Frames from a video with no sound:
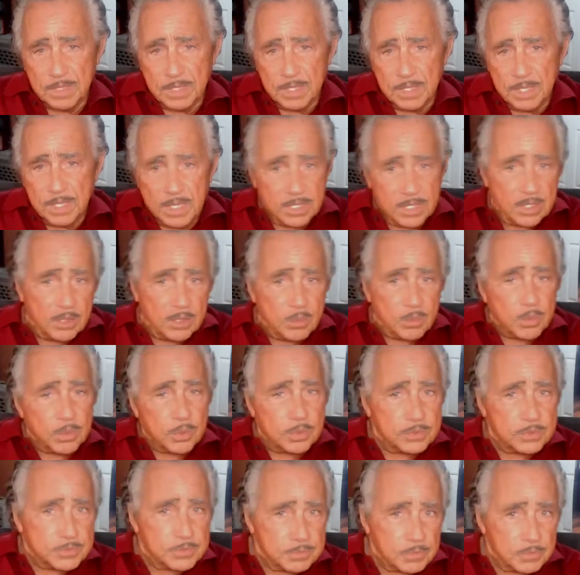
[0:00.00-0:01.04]
In other
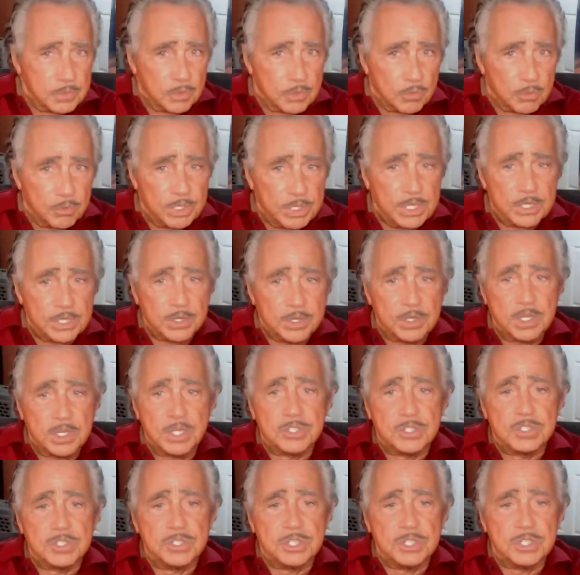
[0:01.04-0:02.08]
words,
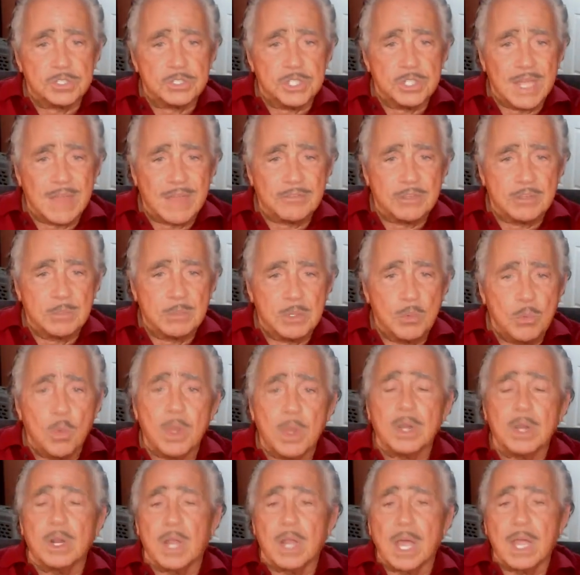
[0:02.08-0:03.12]
reincarnation doesn't have to be
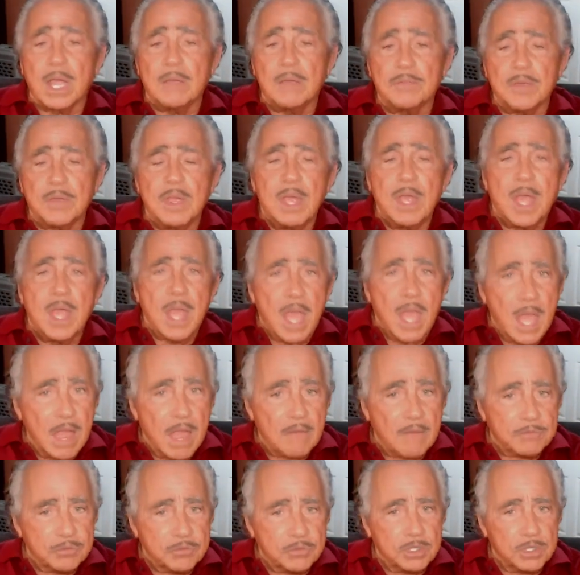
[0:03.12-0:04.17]
one life
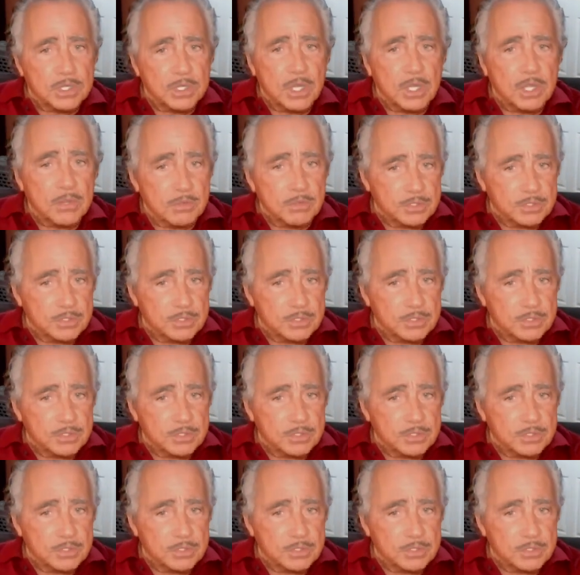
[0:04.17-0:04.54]
after another in